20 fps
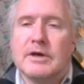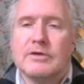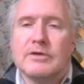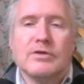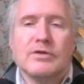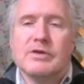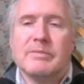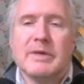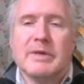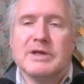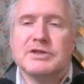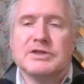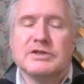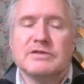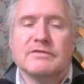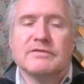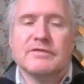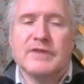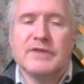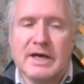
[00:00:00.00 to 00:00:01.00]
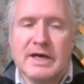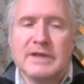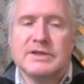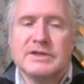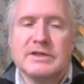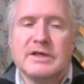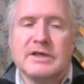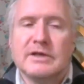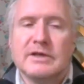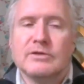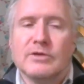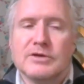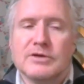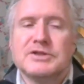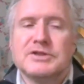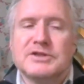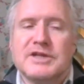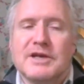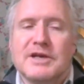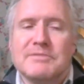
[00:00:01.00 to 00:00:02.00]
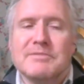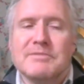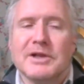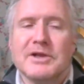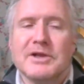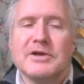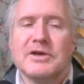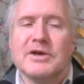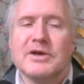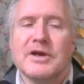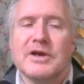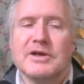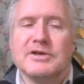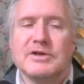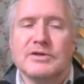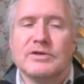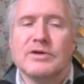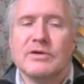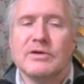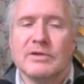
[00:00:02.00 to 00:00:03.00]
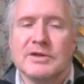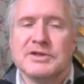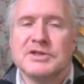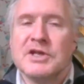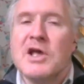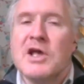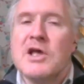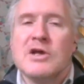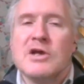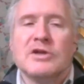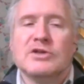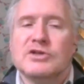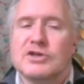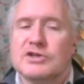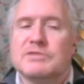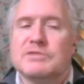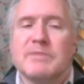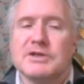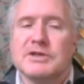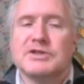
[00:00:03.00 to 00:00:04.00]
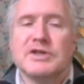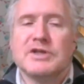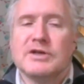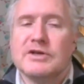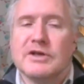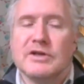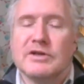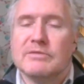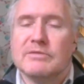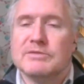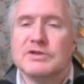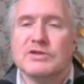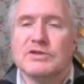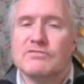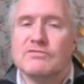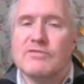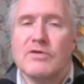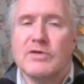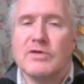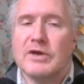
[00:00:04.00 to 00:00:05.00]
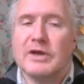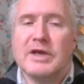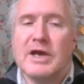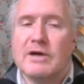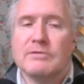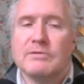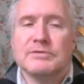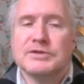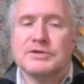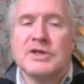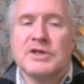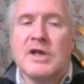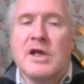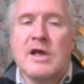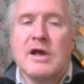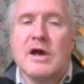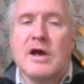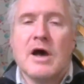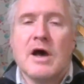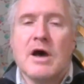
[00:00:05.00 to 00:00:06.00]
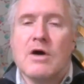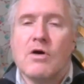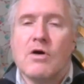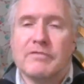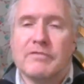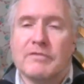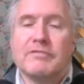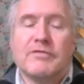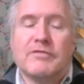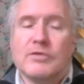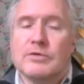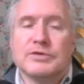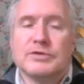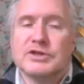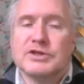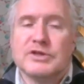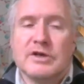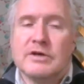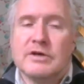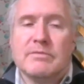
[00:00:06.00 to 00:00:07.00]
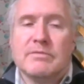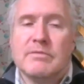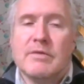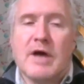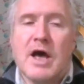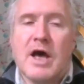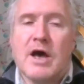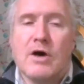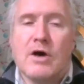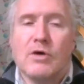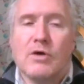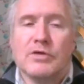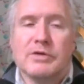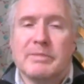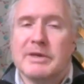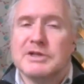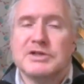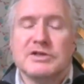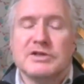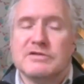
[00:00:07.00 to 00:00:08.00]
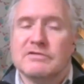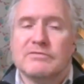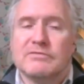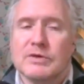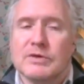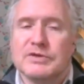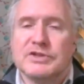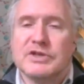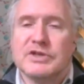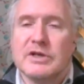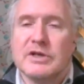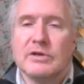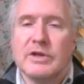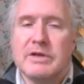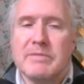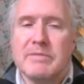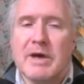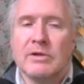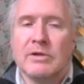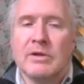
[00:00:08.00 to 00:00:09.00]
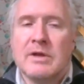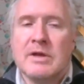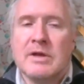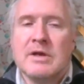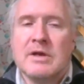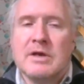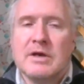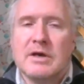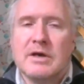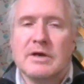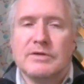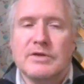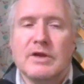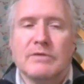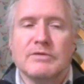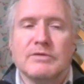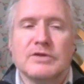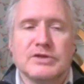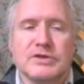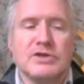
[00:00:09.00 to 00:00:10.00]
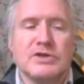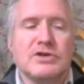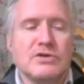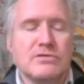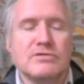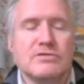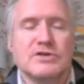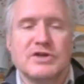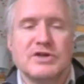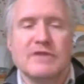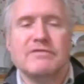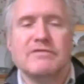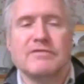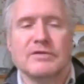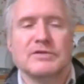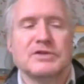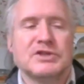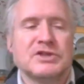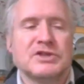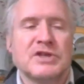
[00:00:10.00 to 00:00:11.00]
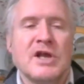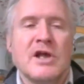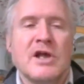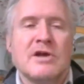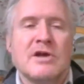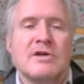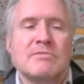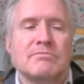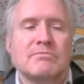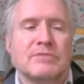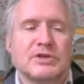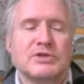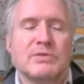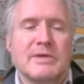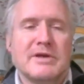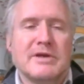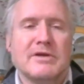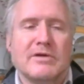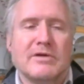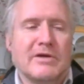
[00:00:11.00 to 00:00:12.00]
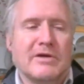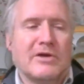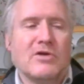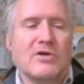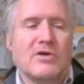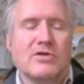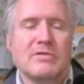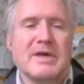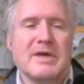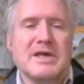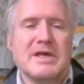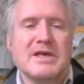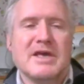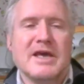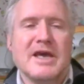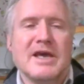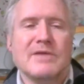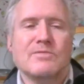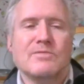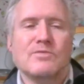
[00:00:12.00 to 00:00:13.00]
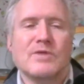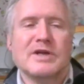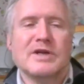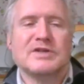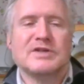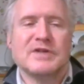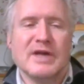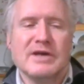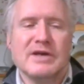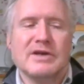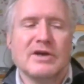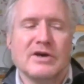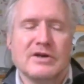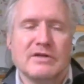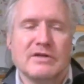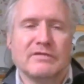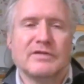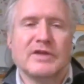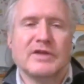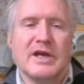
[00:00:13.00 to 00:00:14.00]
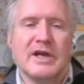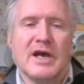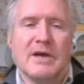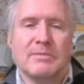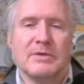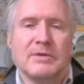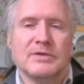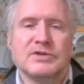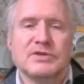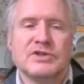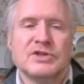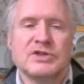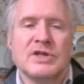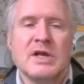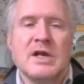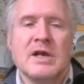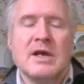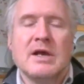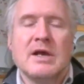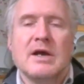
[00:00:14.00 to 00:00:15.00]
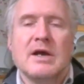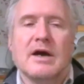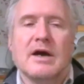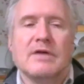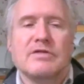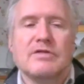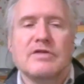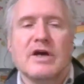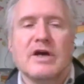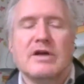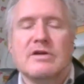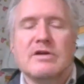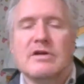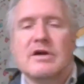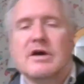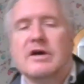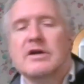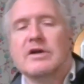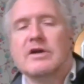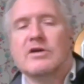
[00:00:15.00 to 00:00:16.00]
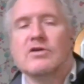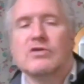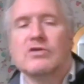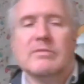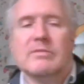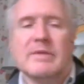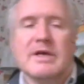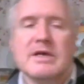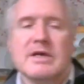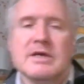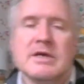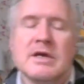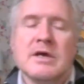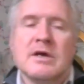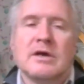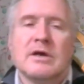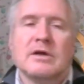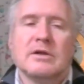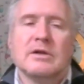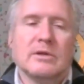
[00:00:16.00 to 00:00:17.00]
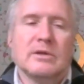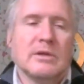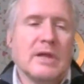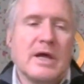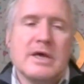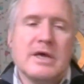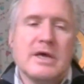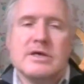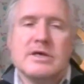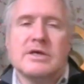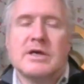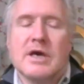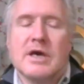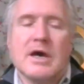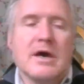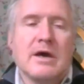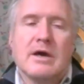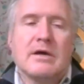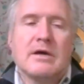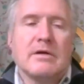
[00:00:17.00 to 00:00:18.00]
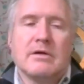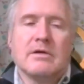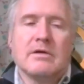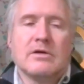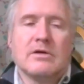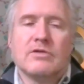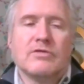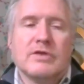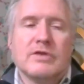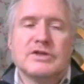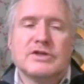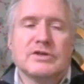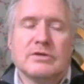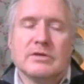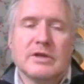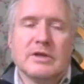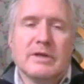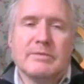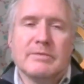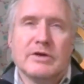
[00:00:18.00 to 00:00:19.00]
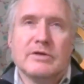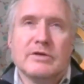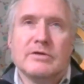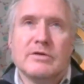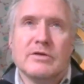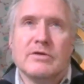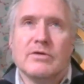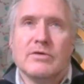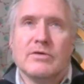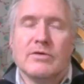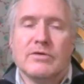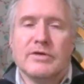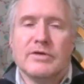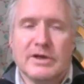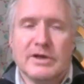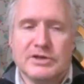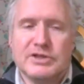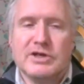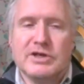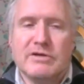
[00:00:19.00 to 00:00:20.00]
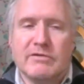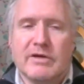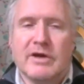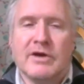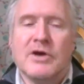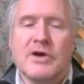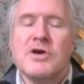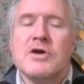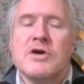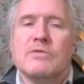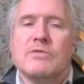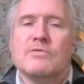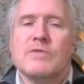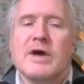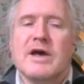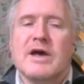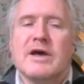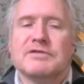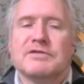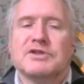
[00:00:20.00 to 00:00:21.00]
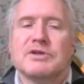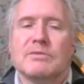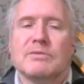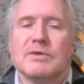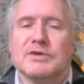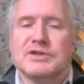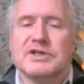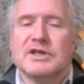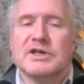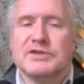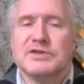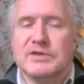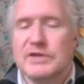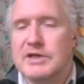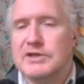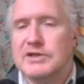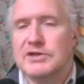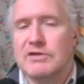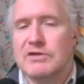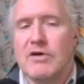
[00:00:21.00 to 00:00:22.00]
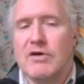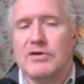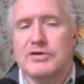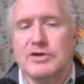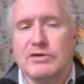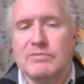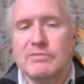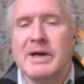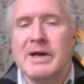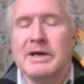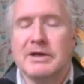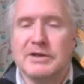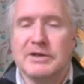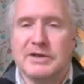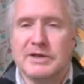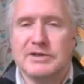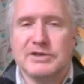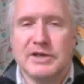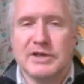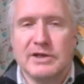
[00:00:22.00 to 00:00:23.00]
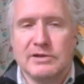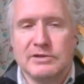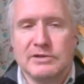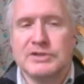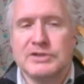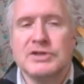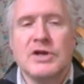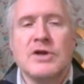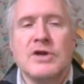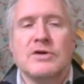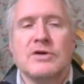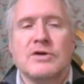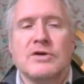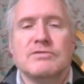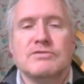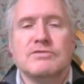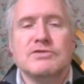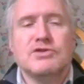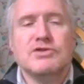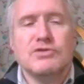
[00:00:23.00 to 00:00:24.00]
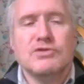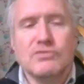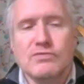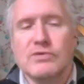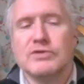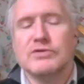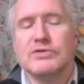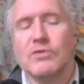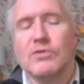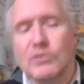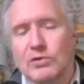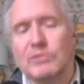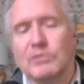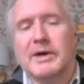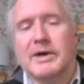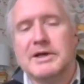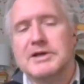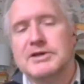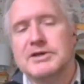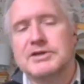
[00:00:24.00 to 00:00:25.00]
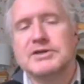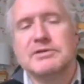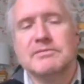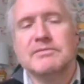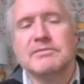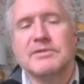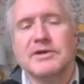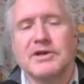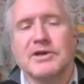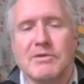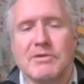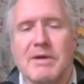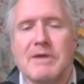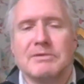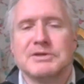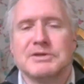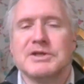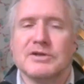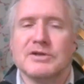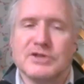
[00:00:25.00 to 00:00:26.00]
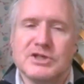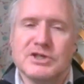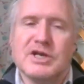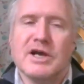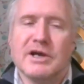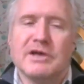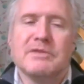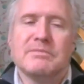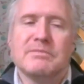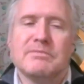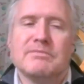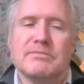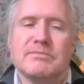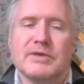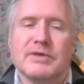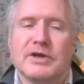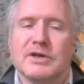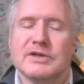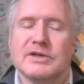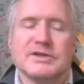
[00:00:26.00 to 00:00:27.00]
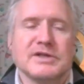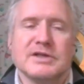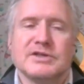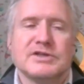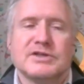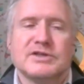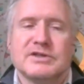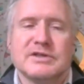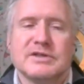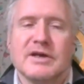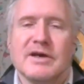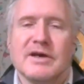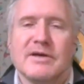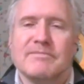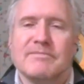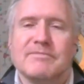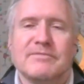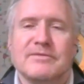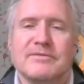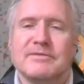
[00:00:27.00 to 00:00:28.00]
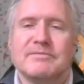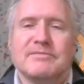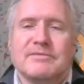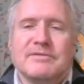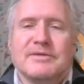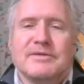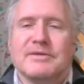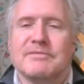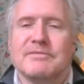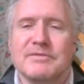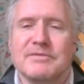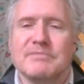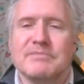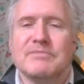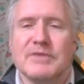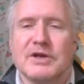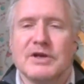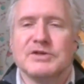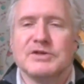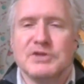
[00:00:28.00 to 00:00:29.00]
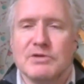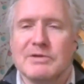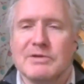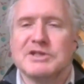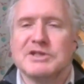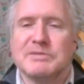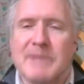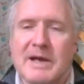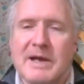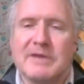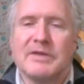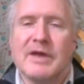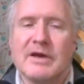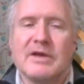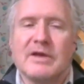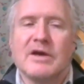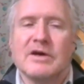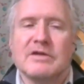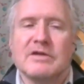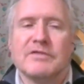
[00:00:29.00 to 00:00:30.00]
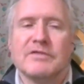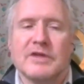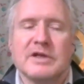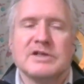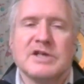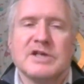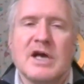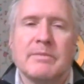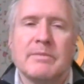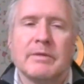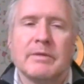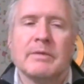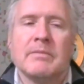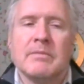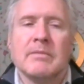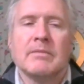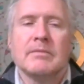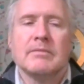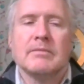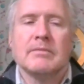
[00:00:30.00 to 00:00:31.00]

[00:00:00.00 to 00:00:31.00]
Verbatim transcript: And on the basis of that, it lost 10 million Canadian dollars just by sending them to the wrong account uh, of a fraudster uh, on the basis of one single email. And yet, there's a huge difference between an economy in which that kind of thing happens and then an economy like uh, Greece or Lebanon or Nigeria, where if someone says, these are our new bank details, you would always go out and check because it's uh, because you expect that kind of thing to happen.